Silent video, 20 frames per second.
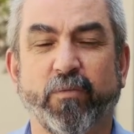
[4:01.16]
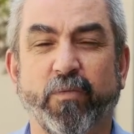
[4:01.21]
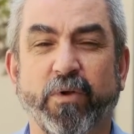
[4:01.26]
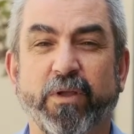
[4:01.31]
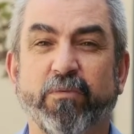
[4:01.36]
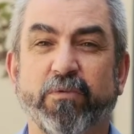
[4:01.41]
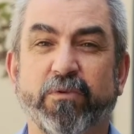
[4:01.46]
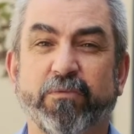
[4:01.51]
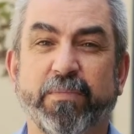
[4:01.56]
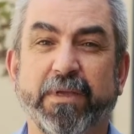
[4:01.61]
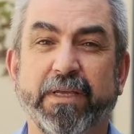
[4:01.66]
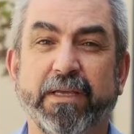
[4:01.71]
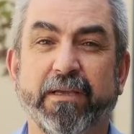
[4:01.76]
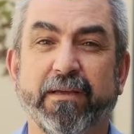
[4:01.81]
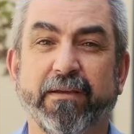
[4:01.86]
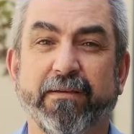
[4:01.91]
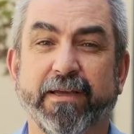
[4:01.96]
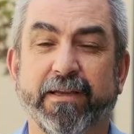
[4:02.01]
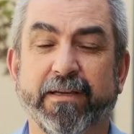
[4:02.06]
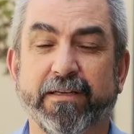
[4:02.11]
we would
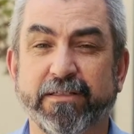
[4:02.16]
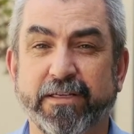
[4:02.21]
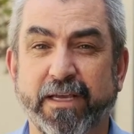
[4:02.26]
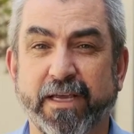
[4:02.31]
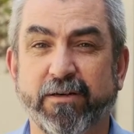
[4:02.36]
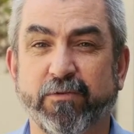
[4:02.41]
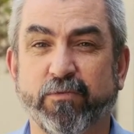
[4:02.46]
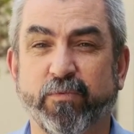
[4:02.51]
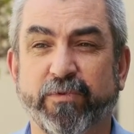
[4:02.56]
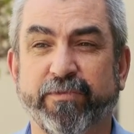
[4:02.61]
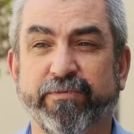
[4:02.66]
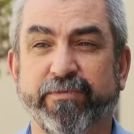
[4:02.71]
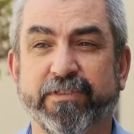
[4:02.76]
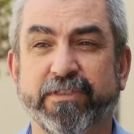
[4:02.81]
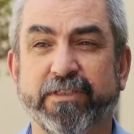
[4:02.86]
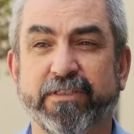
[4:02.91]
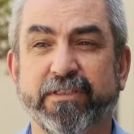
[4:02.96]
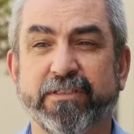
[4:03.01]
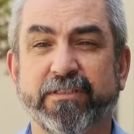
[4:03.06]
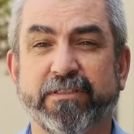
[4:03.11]
be inundated with
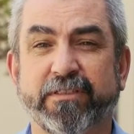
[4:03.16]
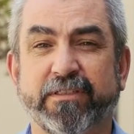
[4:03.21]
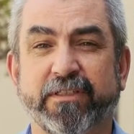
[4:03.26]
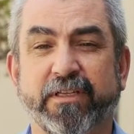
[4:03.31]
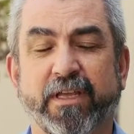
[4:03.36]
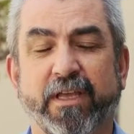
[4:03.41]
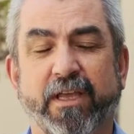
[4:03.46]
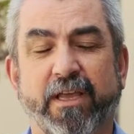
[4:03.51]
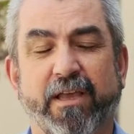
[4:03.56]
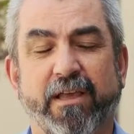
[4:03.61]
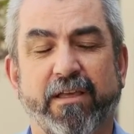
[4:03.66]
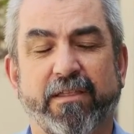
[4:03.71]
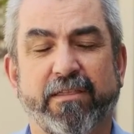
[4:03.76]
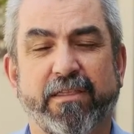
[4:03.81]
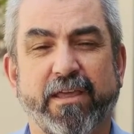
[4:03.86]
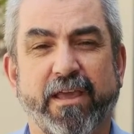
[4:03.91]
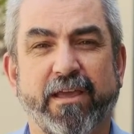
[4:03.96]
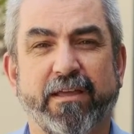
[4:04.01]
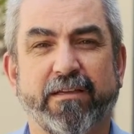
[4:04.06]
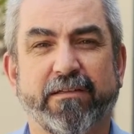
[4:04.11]
visitors,
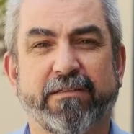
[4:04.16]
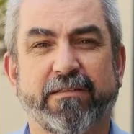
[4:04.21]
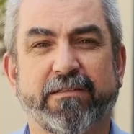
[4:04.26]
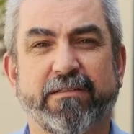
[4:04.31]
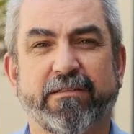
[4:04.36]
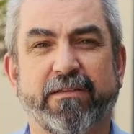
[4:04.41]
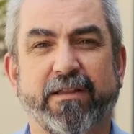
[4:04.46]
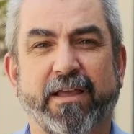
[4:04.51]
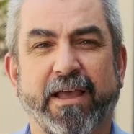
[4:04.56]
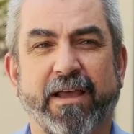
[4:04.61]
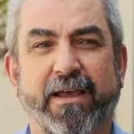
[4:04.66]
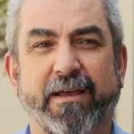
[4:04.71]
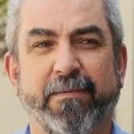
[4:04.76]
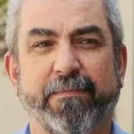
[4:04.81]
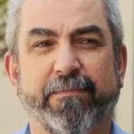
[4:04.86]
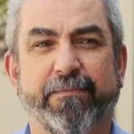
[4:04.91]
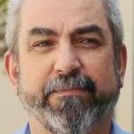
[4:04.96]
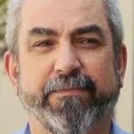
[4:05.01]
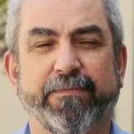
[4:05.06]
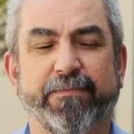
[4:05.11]
that
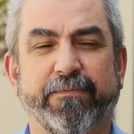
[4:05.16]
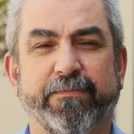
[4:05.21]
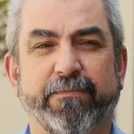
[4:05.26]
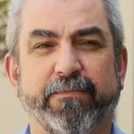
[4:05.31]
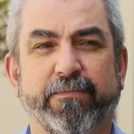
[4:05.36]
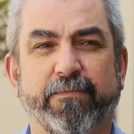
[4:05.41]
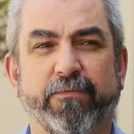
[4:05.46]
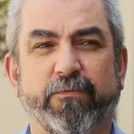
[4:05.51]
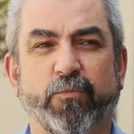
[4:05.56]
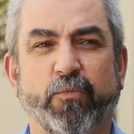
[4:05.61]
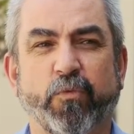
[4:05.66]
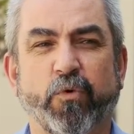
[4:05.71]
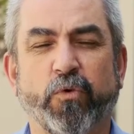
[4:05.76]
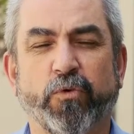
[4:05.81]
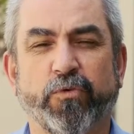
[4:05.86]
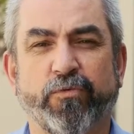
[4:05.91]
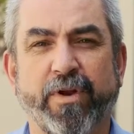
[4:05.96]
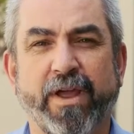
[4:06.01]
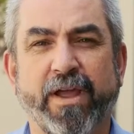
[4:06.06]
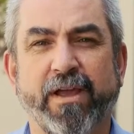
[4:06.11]

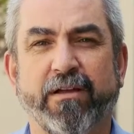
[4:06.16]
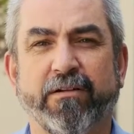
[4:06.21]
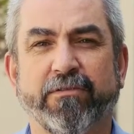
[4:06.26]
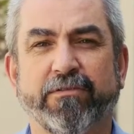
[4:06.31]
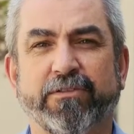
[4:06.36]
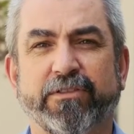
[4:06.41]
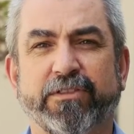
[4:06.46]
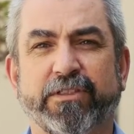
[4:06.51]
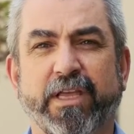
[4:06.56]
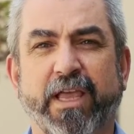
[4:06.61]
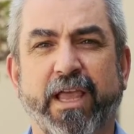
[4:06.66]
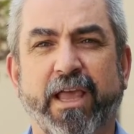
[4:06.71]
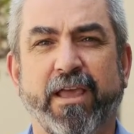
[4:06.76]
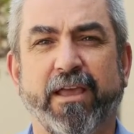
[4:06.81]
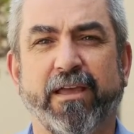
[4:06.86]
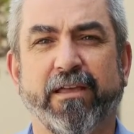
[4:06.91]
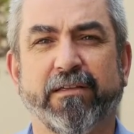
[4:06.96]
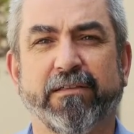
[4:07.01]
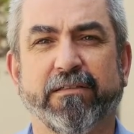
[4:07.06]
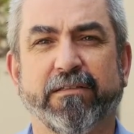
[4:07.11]
ward rounds
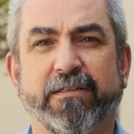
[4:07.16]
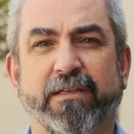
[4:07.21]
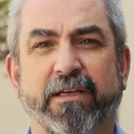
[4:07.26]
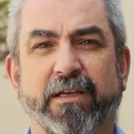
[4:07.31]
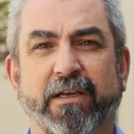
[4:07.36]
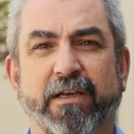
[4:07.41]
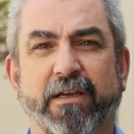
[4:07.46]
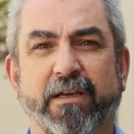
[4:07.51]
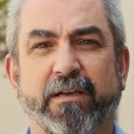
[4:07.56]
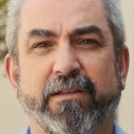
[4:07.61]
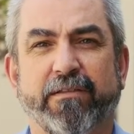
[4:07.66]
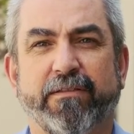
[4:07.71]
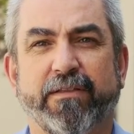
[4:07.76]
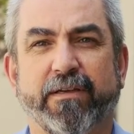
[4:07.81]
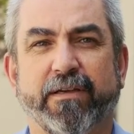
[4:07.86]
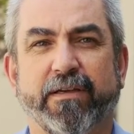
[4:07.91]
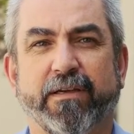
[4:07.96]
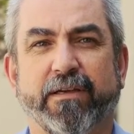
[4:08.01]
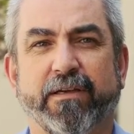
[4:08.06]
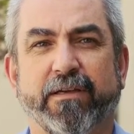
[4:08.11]
and
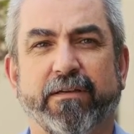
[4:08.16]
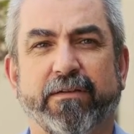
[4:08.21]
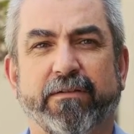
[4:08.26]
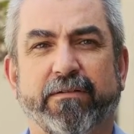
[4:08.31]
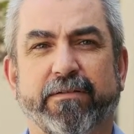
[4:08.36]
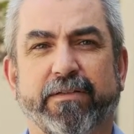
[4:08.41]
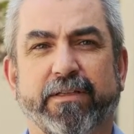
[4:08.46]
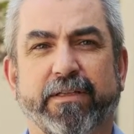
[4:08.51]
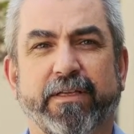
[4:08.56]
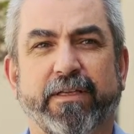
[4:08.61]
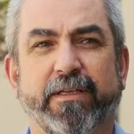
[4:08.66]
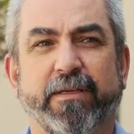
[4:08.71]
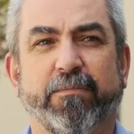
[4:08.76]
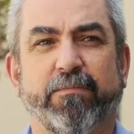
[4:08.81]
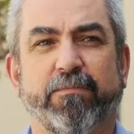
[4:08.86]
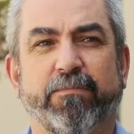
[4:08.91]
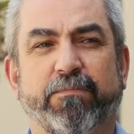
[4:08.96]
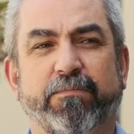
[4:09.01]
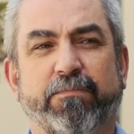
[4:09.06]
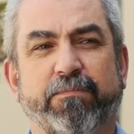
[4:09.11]
the
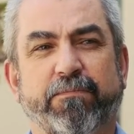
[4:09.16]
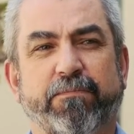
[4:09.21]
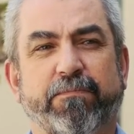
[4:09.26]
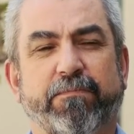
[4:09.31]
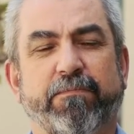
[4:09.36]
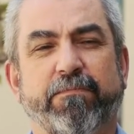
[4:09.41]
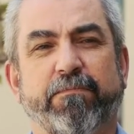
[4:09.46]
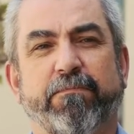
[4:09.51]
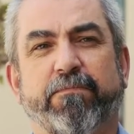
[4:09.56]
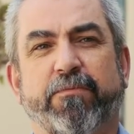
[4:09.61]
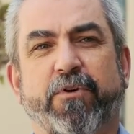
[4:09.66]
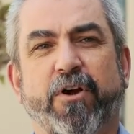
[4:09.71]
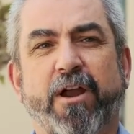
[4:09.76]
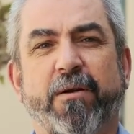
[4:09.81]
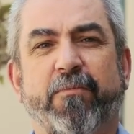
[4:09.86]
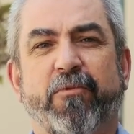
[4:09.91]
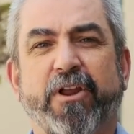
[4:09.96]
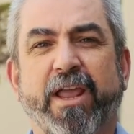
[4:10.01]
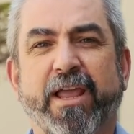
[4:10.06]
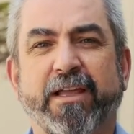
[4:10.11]

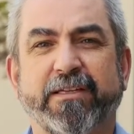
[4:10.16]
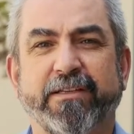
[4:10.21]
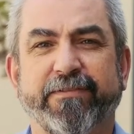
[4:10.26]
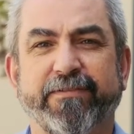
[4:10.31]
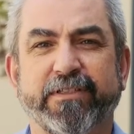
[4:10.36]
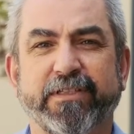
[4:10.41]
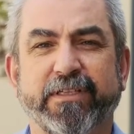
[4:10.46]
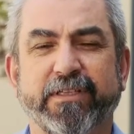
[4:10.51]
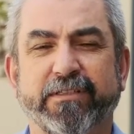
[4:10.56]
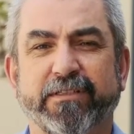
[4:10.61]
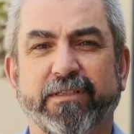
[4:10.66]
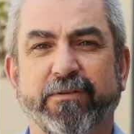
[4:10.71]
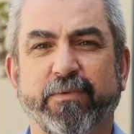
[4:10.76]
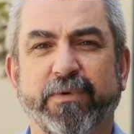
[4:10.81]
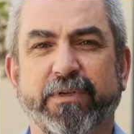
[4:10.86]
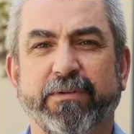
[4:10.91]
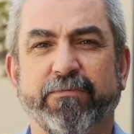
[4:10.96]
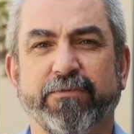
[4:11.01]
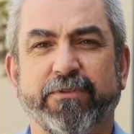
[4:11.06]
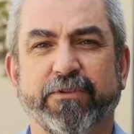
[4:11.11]
primary activities that
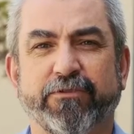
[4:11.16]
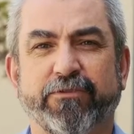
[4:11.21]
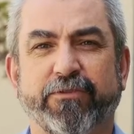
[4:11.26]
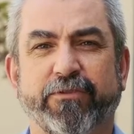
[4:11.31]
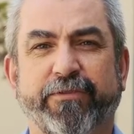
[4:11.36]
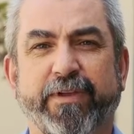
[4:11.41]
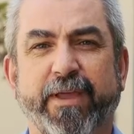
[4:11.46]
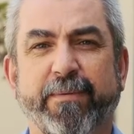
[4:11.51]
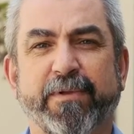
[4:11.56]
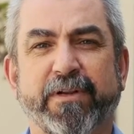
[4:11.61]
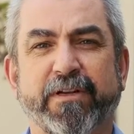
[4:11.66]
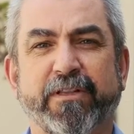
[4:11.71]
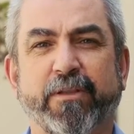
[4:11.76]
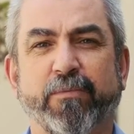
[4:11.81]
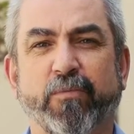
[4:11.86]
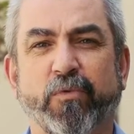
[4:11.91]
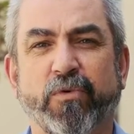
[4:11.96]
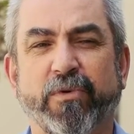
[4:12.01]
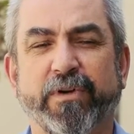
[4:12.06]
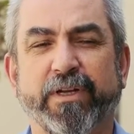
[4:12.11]
sort of happen in
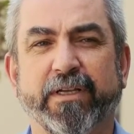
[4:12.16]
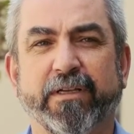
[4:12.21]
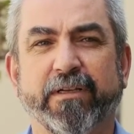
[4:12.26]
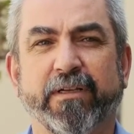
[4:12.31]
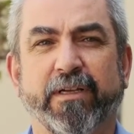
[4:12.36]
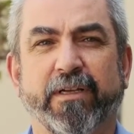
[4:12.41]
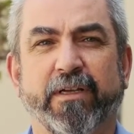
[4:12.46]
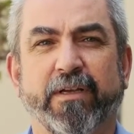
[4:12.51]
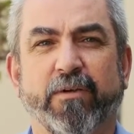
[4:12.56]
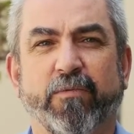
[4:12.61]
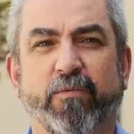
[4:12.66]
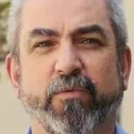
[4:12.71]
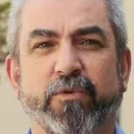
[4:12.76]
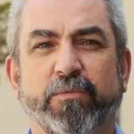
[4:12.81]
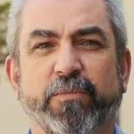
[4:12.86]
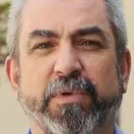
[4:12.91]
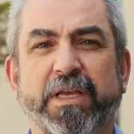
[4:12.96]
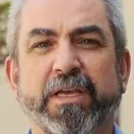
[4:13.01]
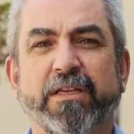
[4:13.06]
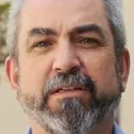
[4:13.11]
the morning
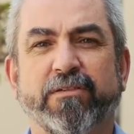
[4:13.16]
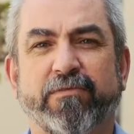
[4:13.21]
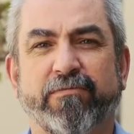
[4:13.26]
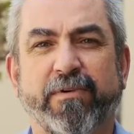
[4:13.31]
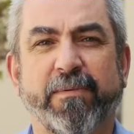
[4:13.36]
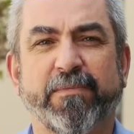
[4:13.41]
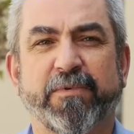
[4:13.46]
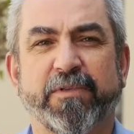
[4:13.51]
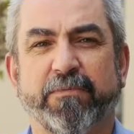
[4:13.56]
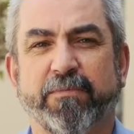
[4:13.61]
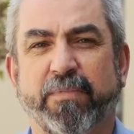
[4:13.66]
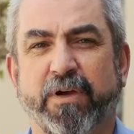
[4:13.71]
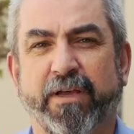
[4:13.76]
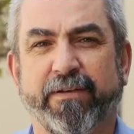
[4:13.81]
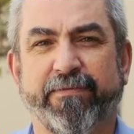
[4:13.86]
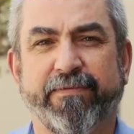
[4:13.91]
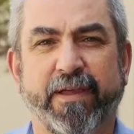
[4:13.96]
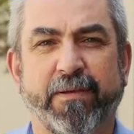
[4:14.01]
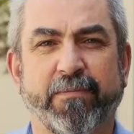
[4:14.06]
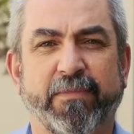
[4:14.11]
would be interrupted
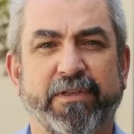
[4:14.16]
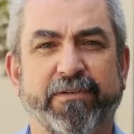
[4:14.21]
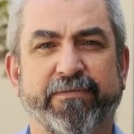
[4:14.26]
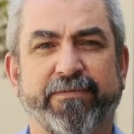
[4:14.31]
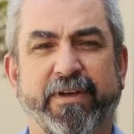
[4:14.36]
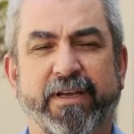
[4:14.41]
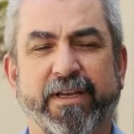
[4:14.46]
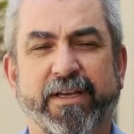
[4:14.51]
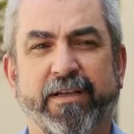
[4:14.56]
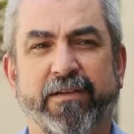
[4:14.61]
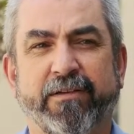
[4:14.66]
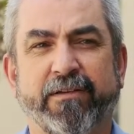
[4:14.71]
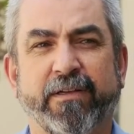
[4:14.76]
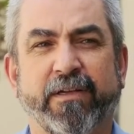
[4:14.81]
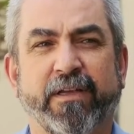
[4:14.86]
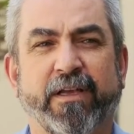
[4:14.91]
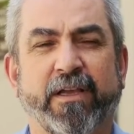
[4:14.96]
by family and whānau.